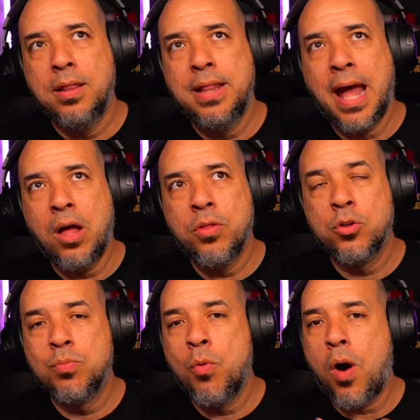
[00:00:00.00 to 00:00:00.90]
now
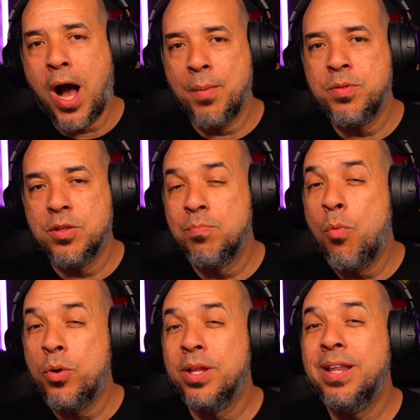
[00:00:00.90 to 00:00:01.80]
there's more options
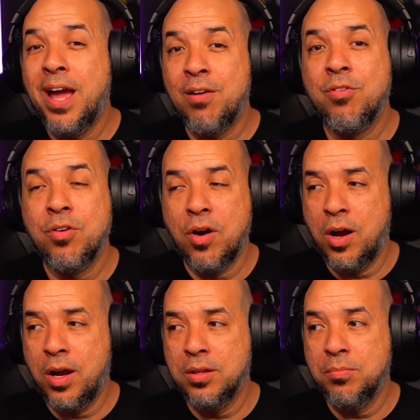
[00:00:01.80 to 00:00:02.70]
more than ever
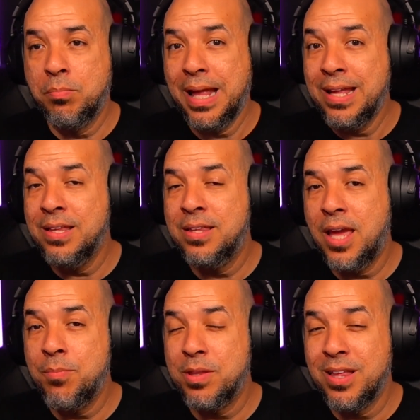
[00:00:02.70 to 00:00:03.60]
on playing these
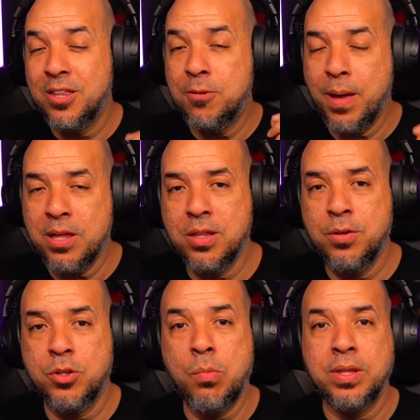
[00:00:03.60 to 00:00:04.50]
games, and
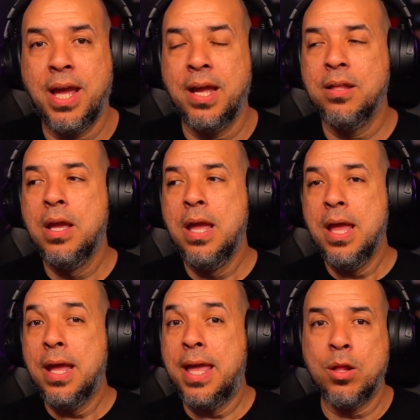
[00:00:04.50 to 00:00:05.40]
especially someone that
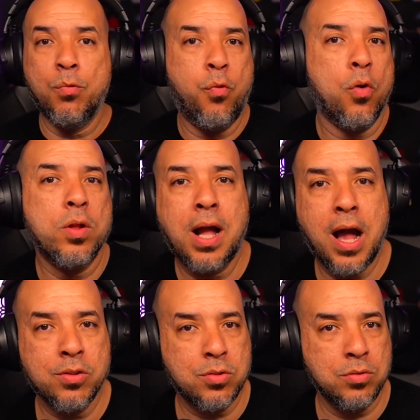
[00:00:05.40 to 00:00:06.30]
can't afford a
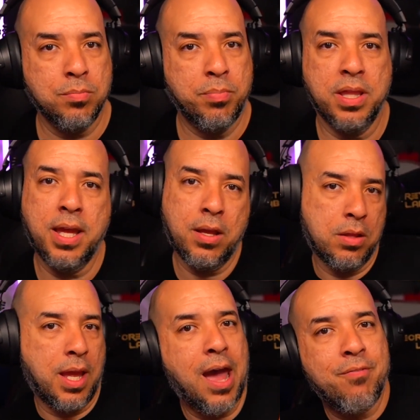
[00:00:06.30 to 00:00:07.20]
console, but
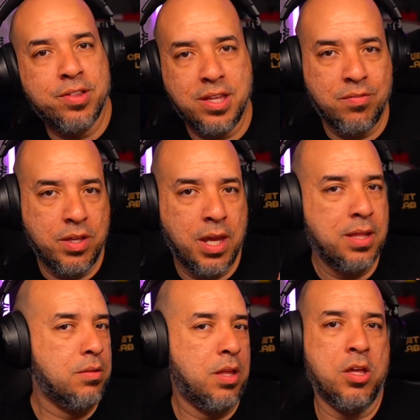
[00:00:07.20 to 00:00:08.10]
they have a TV
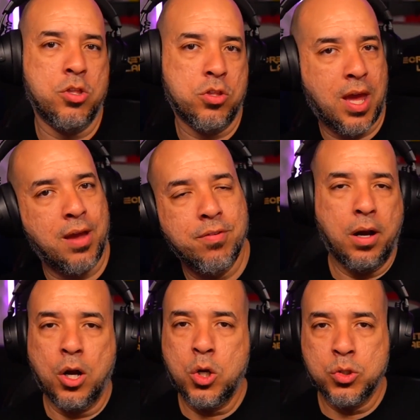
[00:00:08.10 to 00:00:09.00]
and they could just have
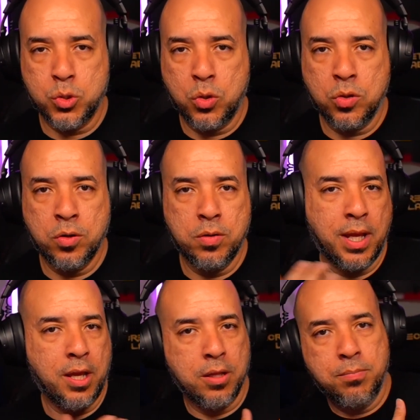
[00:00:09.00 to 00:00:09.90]
a controller. They
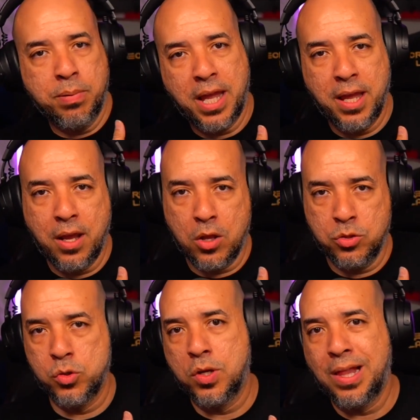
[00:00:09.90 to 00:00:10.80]
could play
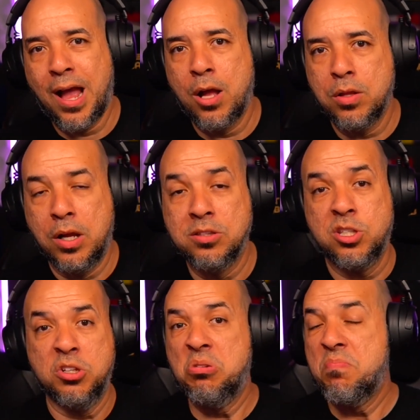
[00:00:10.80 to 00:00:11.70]
through the cloud
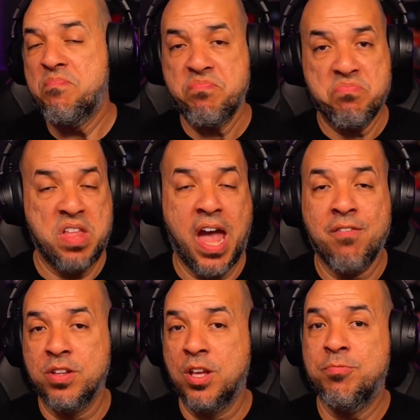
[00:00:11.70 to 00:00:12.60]
until they have
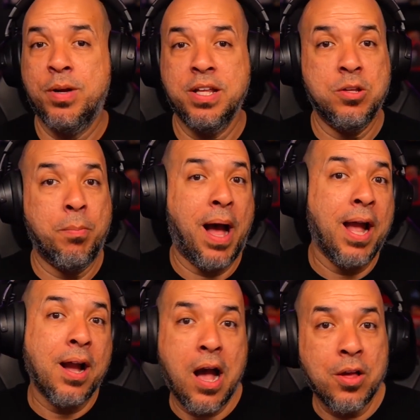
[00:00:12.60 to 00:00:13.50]
enough money to buy
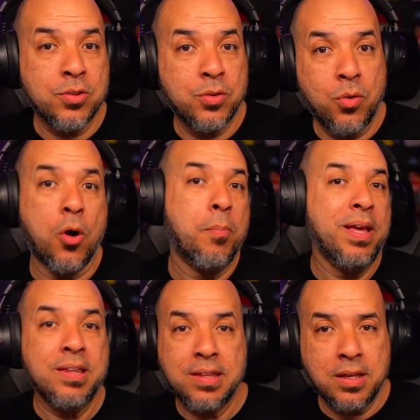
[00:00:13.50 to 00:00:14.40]
a console or
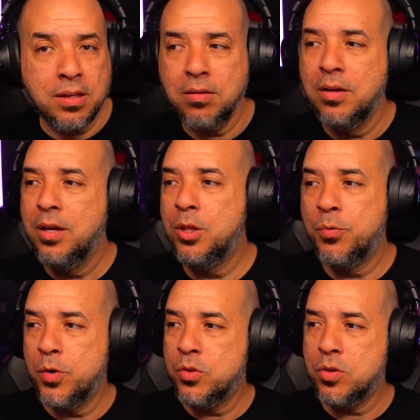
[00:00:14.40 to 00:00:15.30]
PC in the
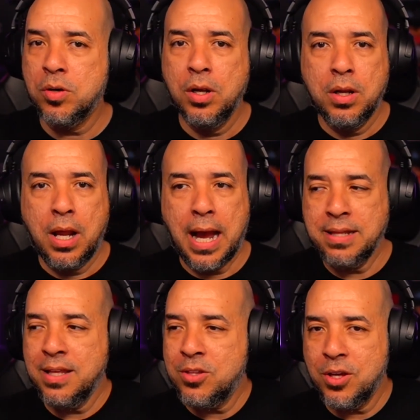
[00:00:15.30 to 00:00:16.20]
future. I
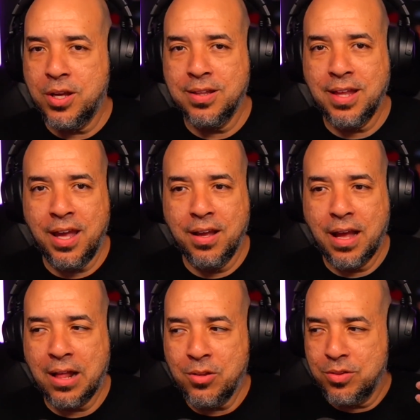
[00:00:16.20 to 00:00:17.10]
think it's a good thing.
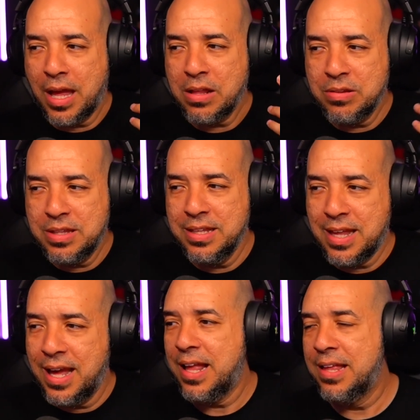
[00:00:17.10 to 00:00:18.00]
I don't see
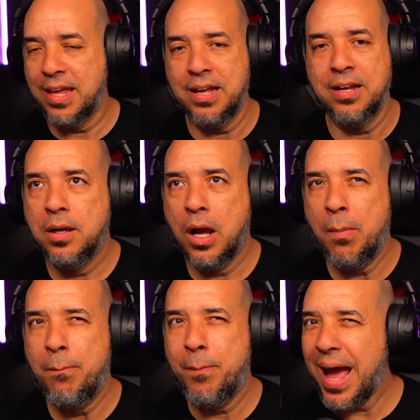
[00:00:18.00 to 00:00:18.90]
that as like a
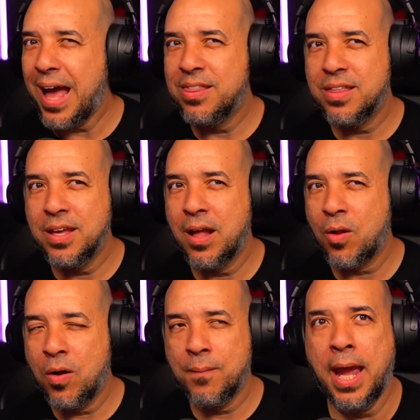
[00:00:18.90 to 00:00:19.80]
bad thing at
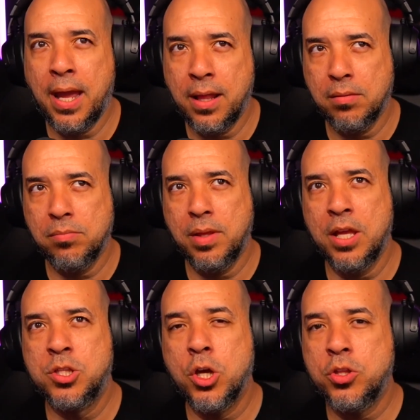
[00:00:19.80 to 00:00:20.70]
all. And
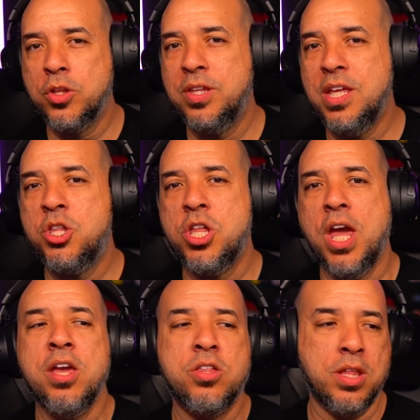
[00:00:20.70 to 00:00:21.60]
it's good to see
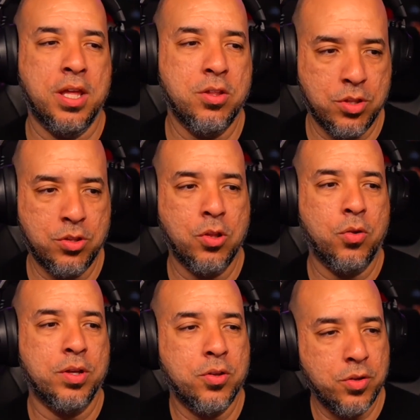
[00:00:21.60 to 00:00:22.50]
change in the industry
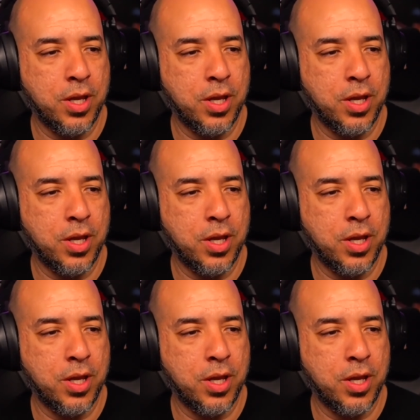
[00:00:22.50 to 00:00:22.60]
slowly. You get